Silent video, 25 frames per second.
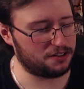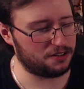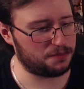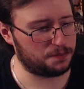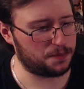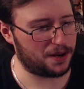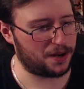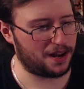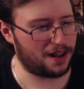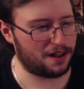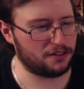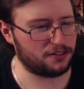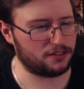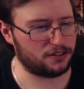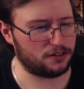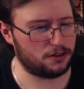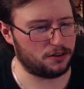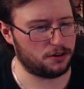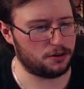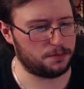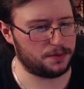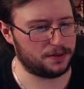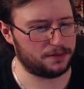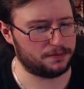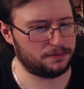but I also
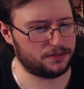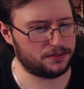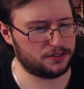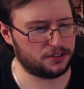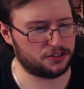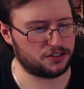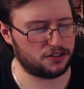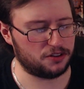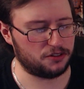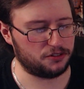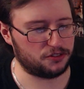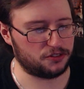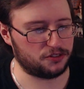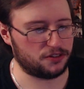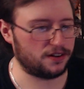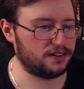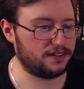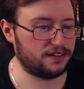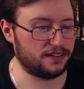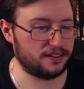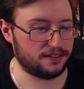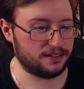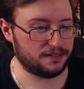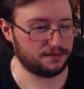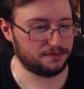hope it just goes straight
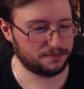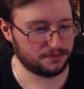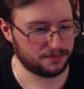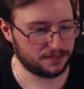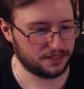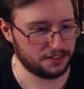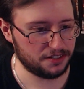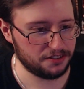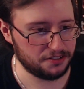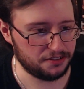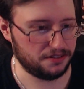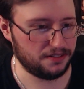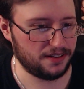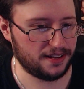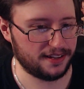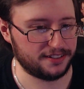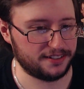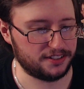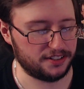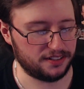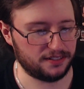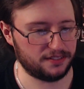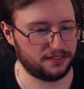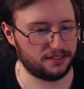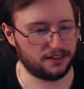to digital
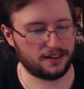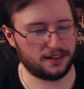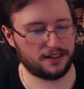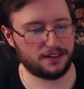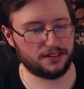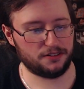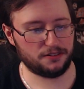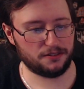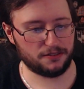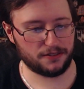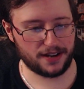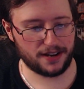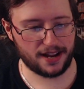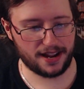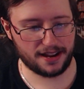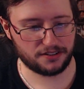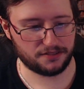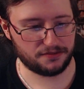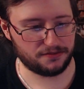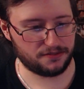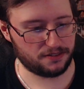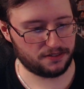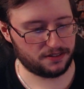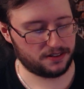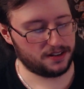actually, so I could do a
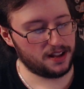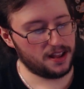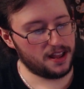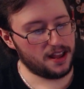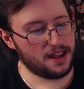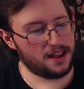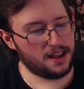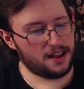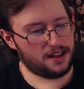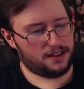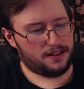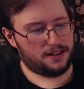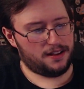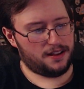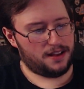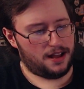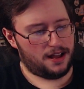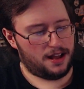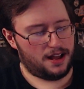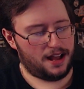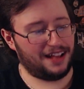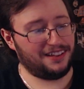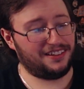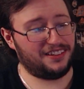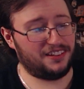reaction for it.
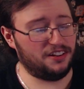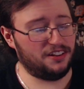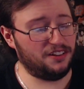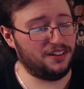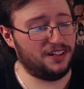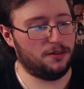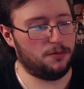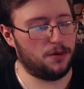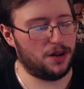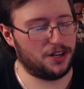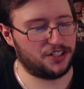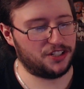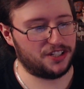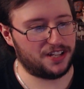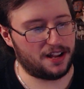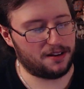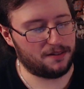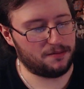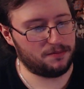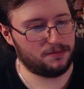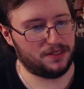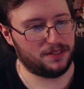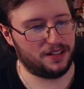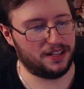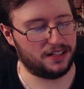Uh, I still need to watch
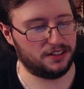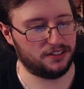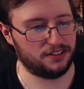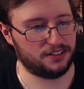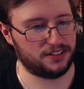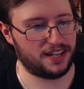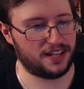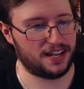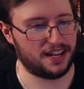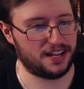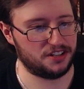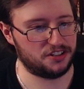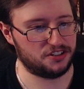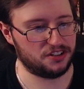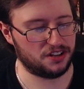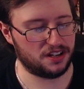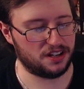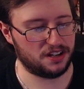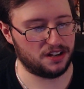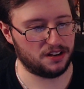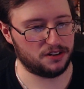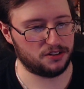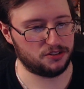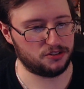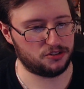that Nicolas Cage,
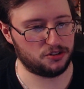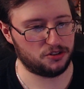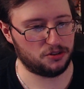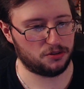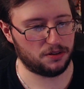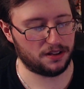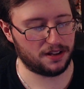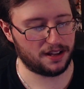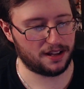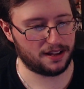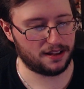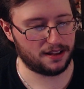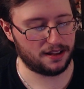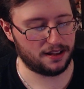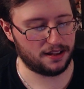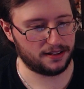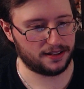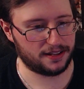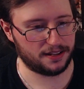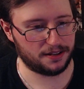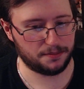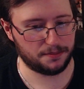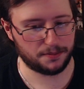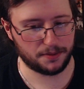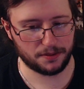uh, Joel uh,
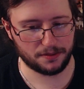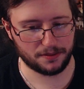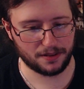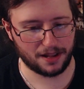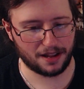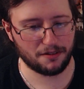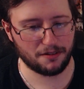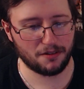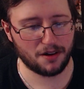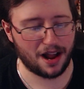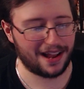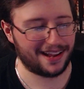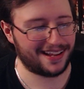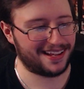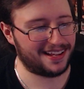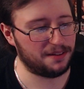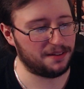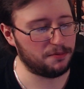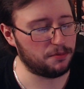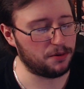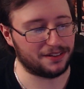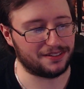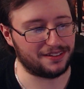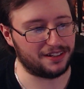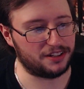Kinnaman. I, I keep
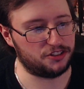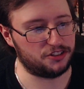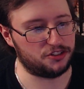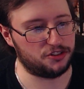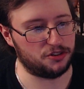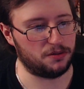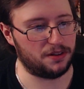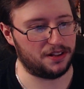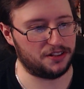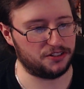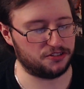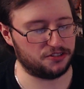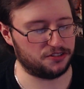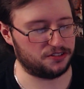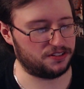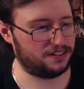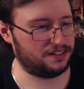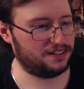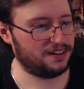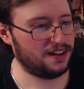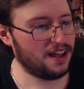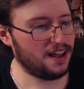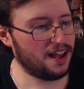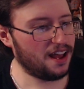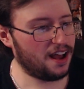wanting to say Joel Edgerton,
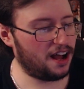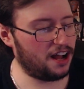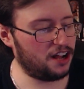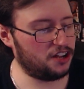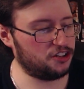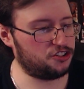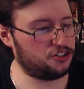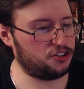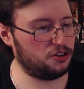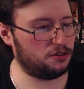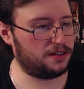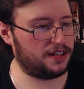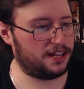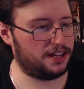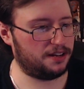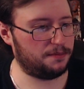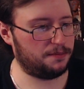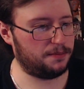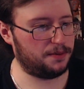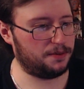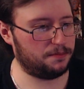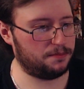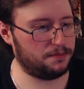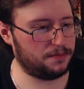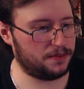uh, Joel
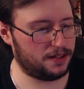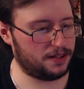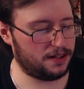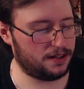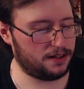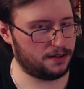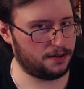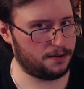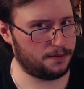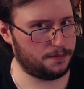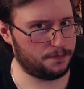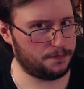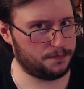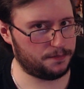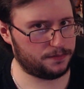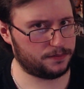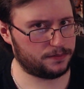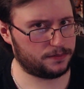Kinnaman, um,